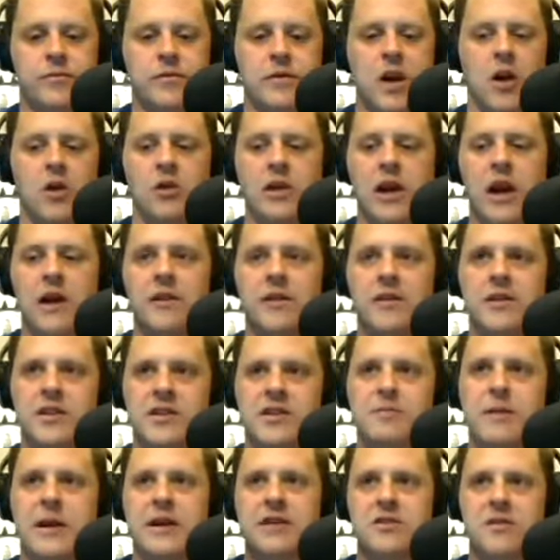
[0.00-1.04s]
oh golly, the
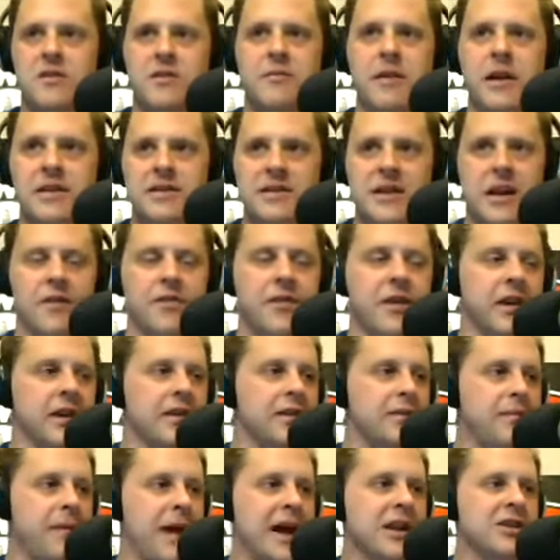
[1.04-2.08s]
Spectre and Meltdown thing
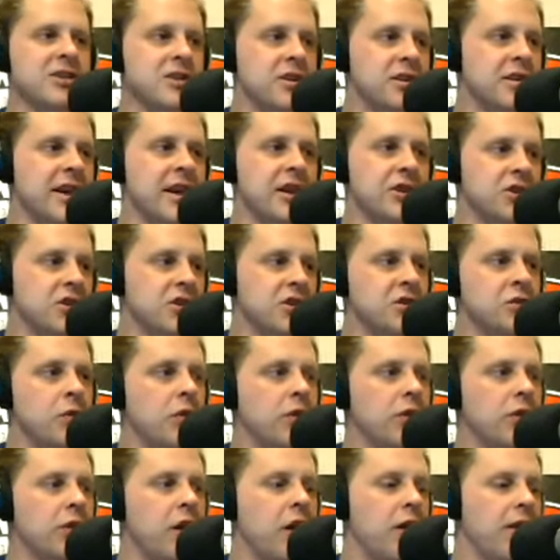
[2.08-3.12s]
and the patch detection
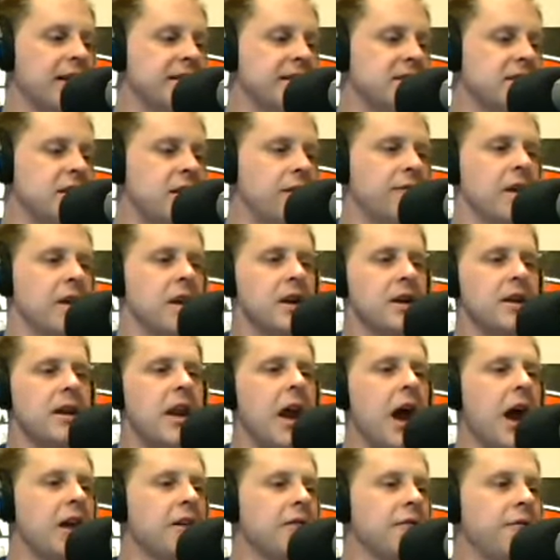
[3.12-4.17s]
tool and all that stuff.
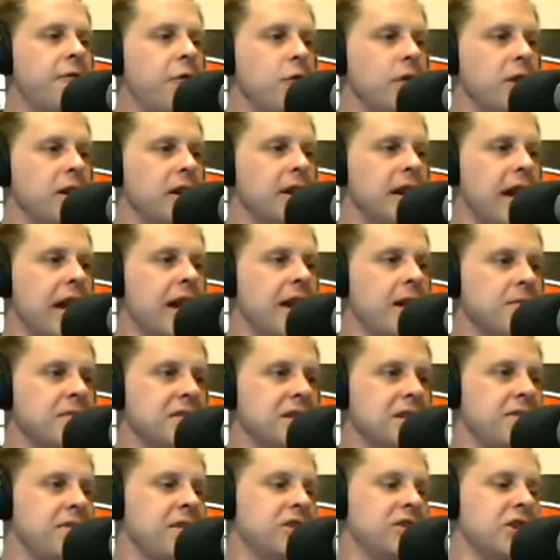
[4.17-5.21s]
940
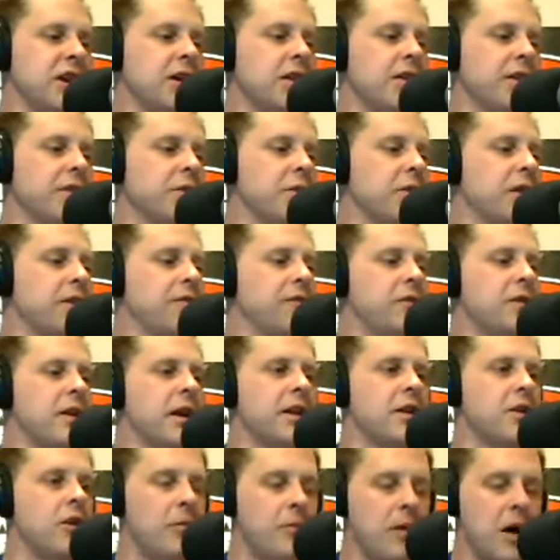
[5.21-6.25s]
KMTV Channel 3. If you're not
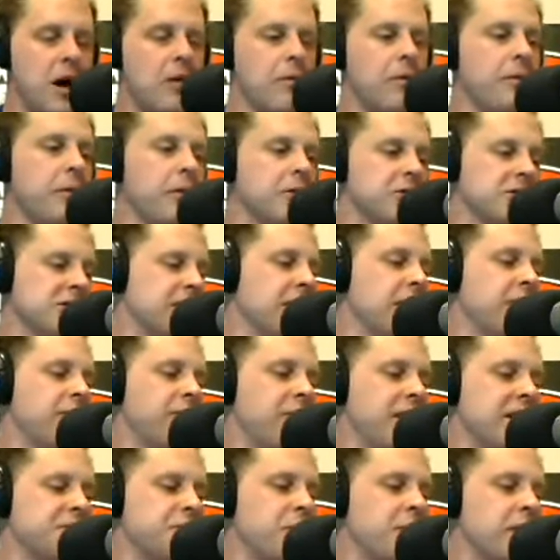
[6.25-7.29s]
in Omaha, we'll post it on
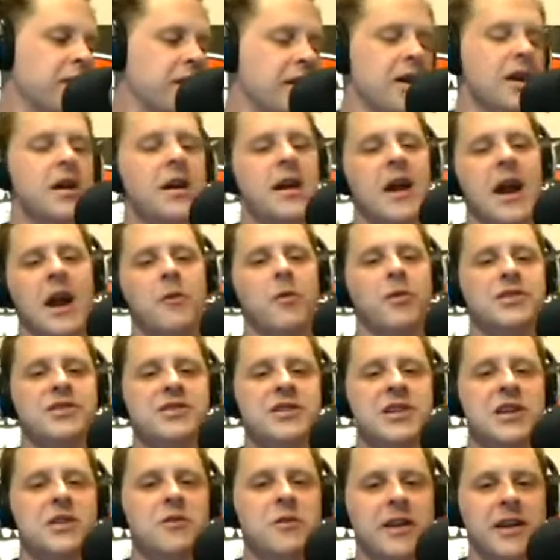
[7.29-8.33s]
Facebook. And we'll
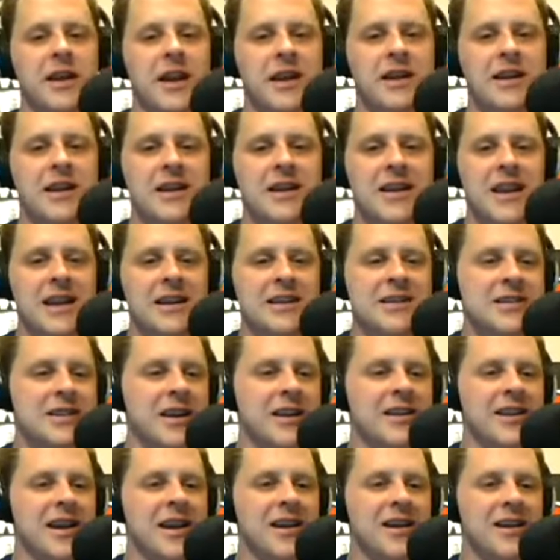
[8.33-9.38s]
see you again next
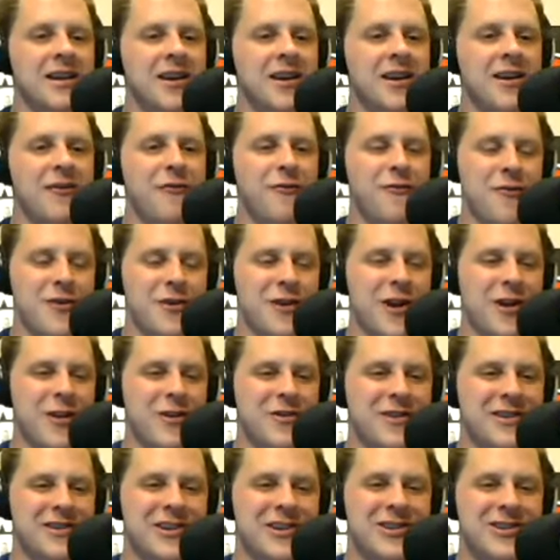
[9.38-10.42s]
Sunday for
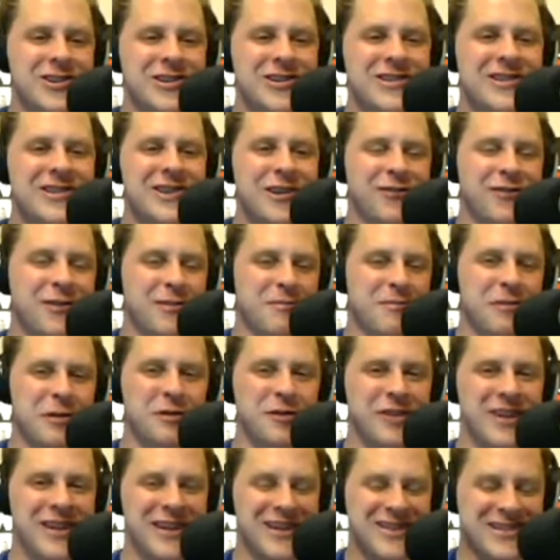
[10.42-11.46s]
another edition of
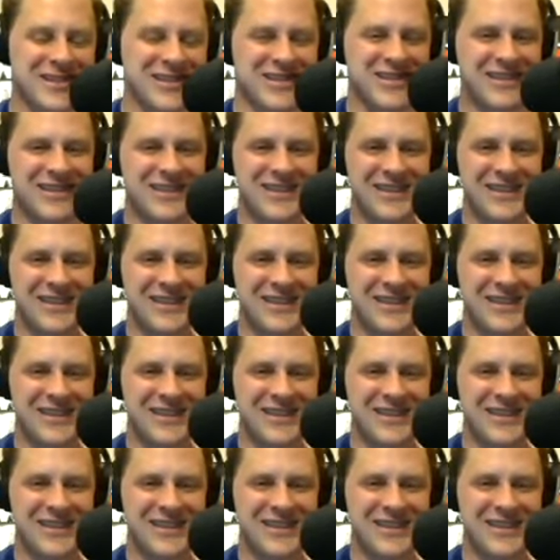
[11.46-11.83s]
Compute This.